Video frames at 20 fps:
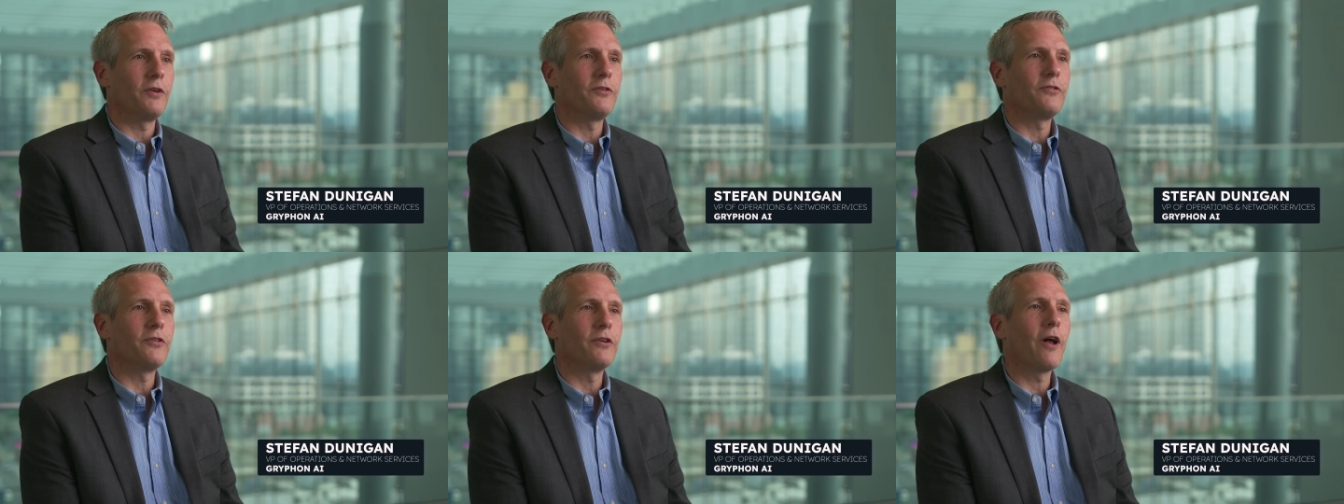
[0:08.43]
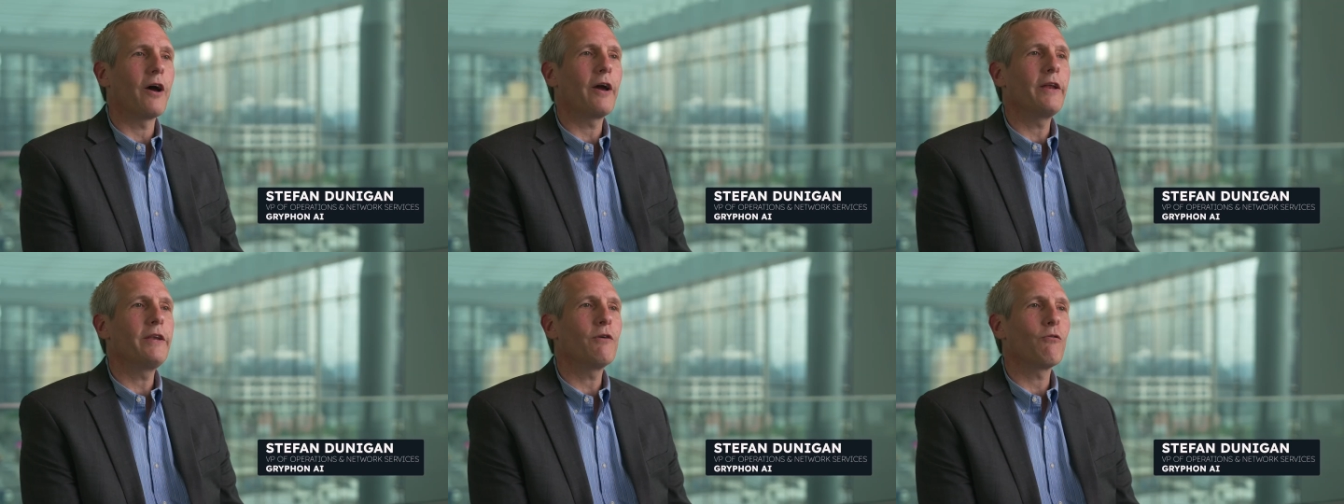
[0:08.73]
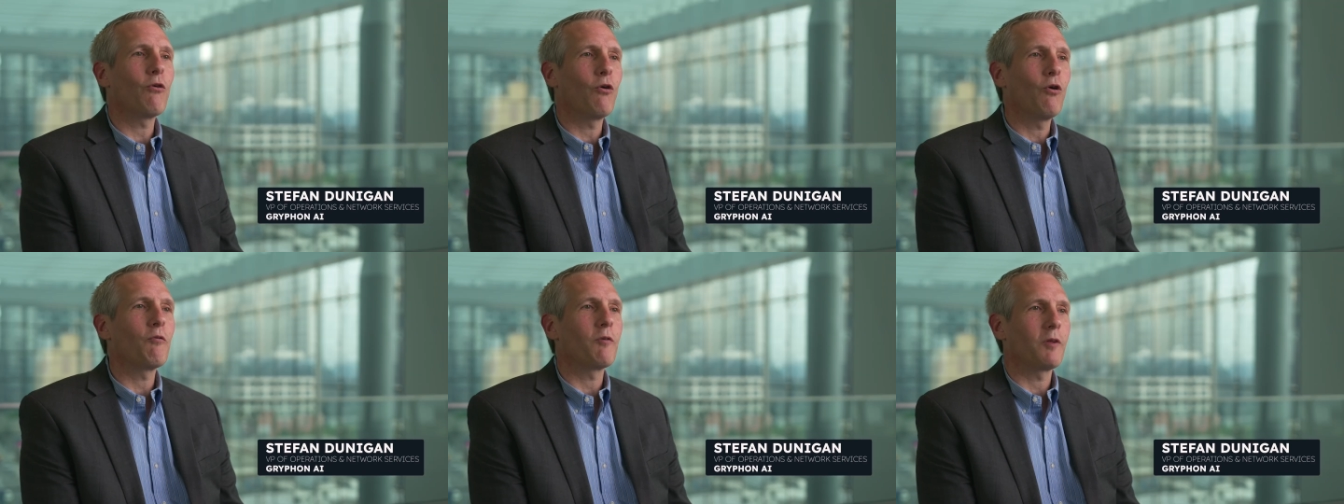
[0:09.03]
It's a
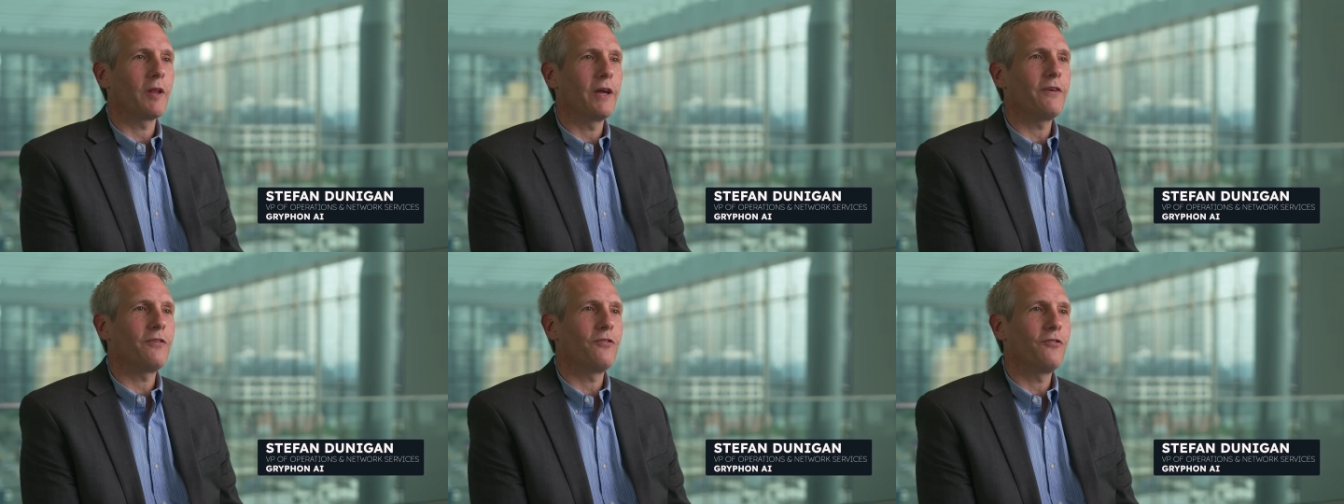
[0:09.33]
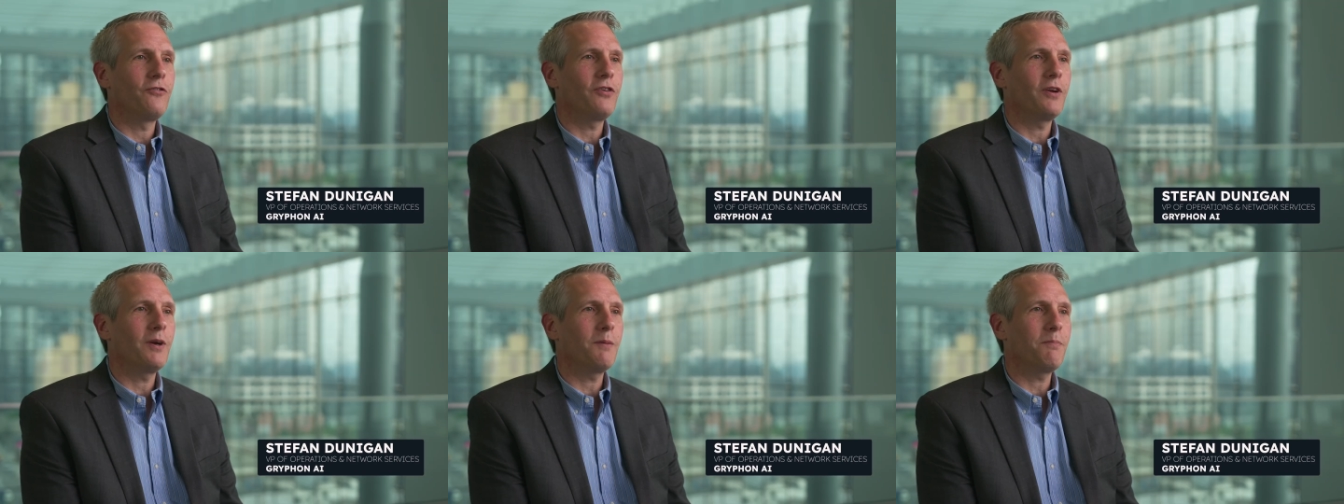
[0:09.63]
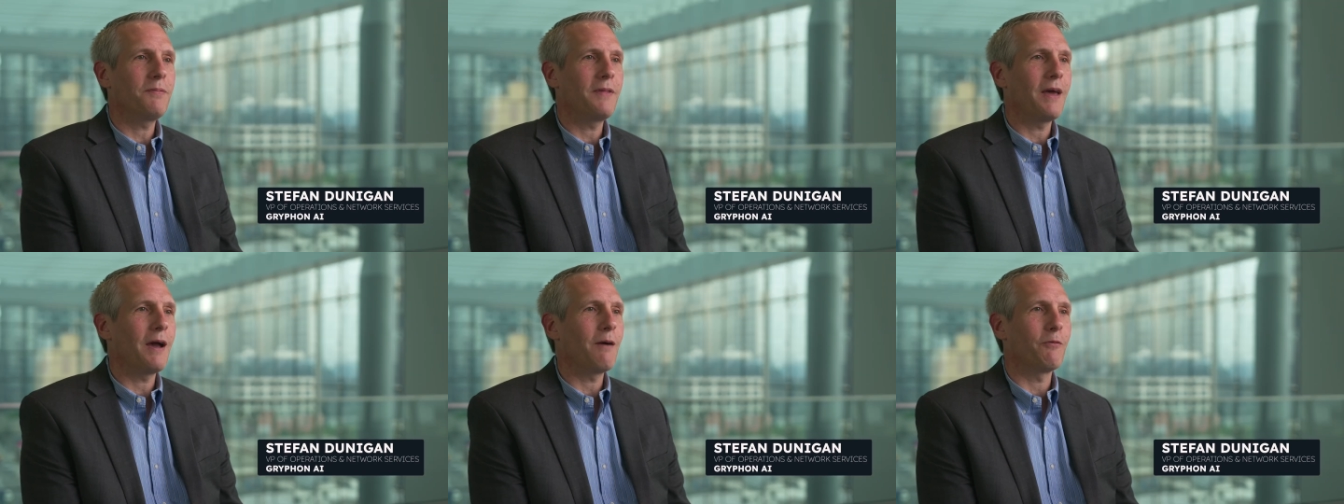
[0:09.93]
nine-year-old
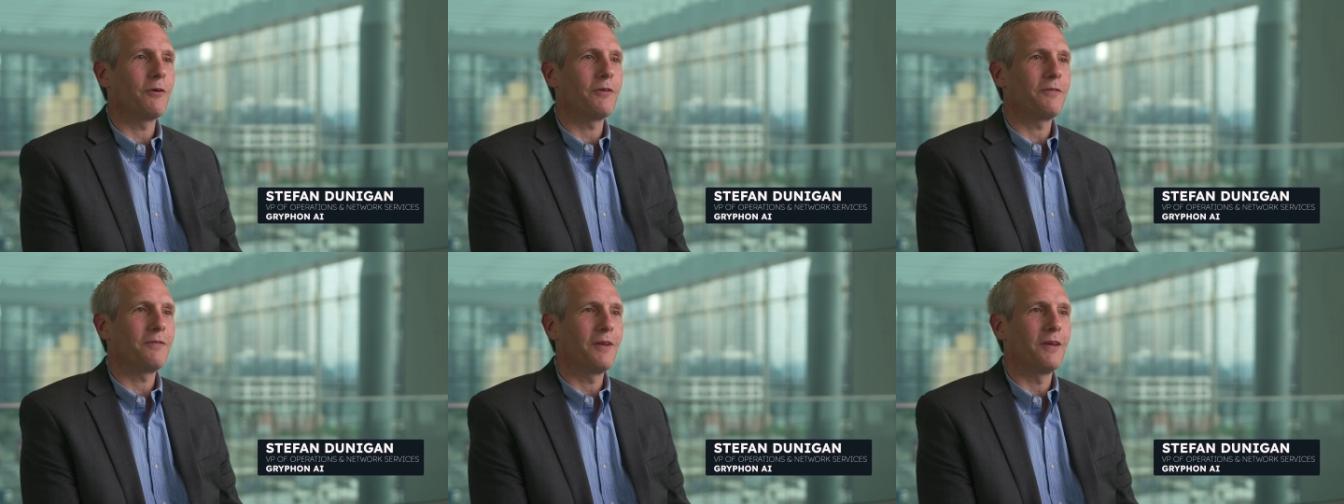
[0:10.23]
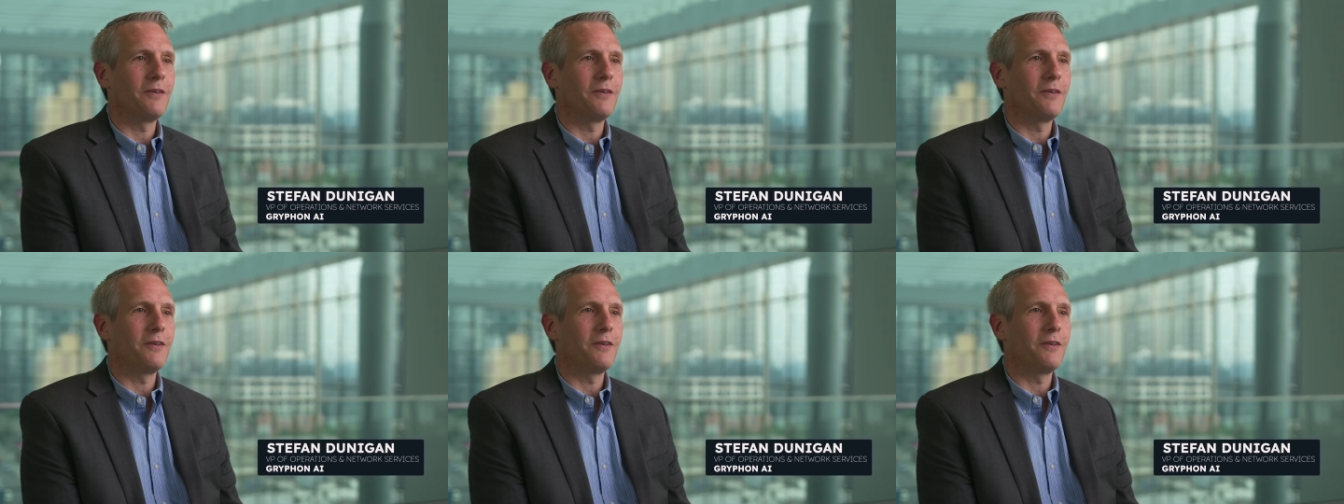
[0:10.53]
relationship that we're,